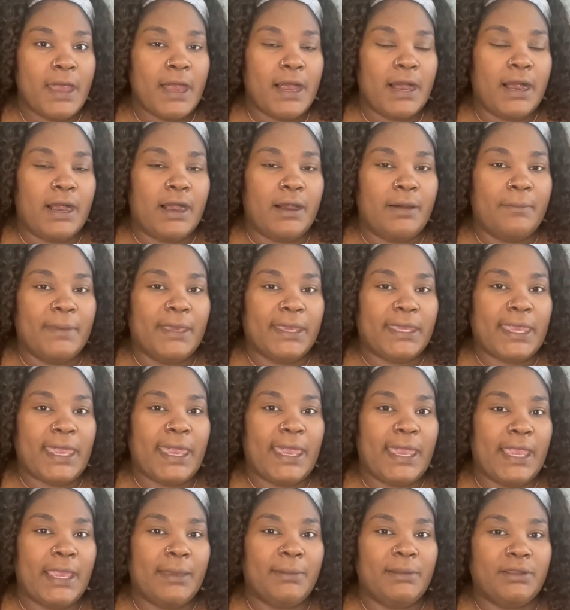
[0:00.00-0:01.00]
It
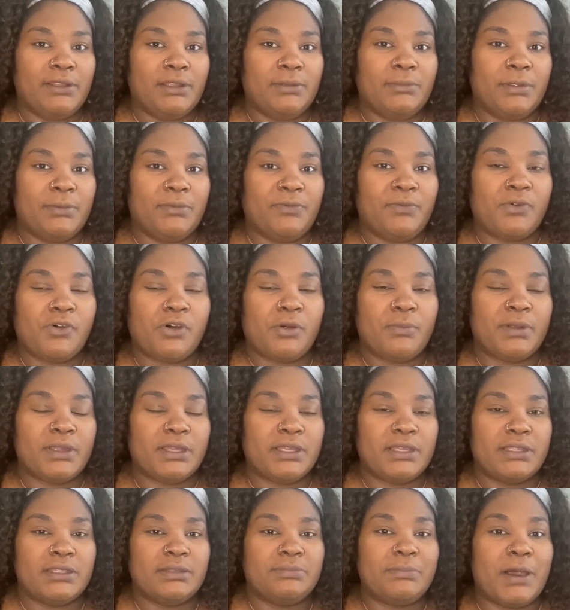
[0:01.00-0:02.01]
came a little bit before
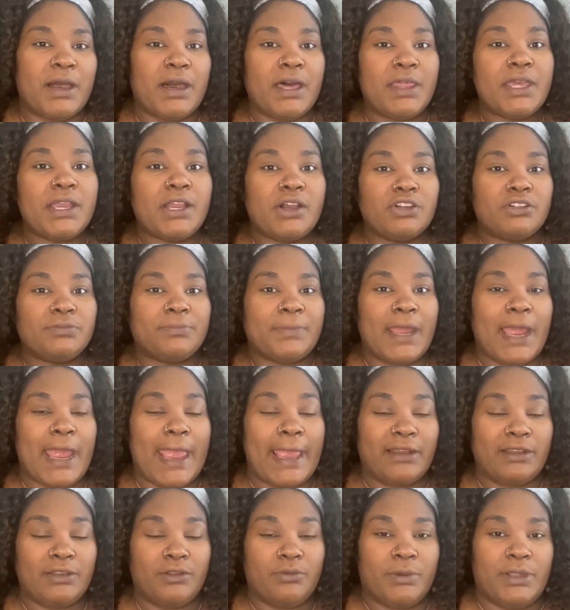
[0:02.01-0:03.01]
because my other Coach bag I
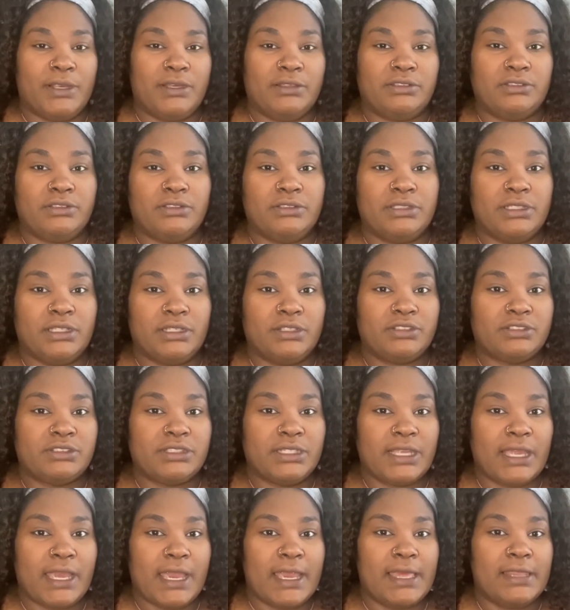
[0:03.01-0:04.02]
actually went into dealers and
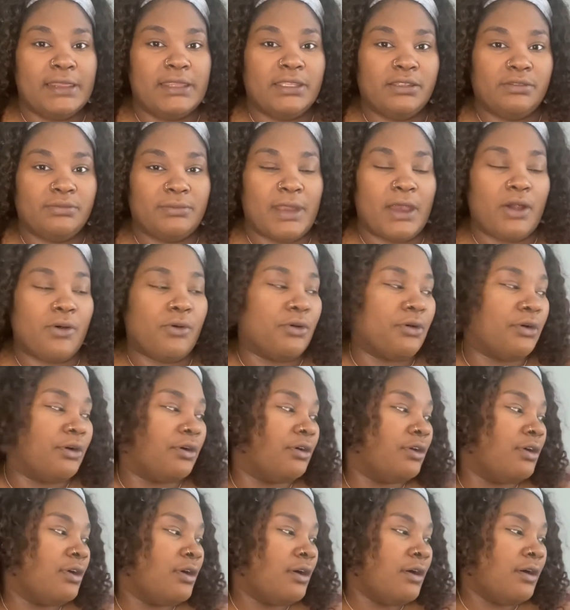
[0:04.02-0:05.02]
got this one. I ordered
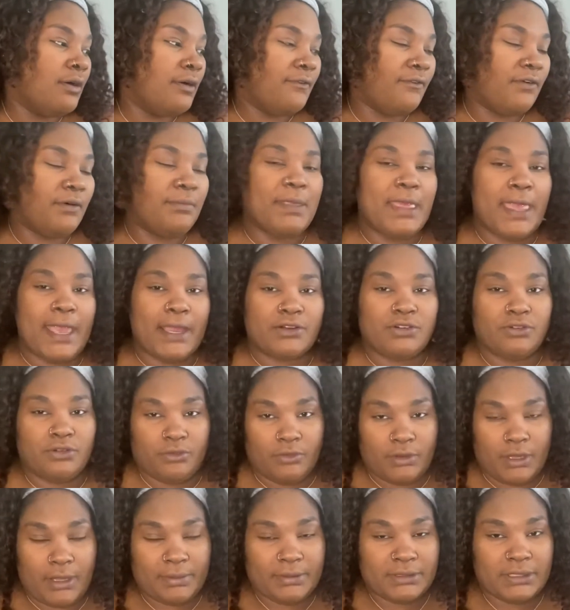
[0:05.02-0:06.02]
from the actual
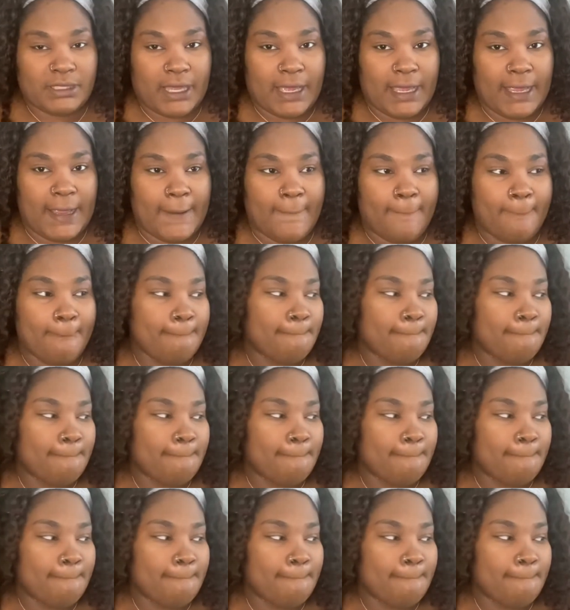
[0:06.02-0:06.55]
website.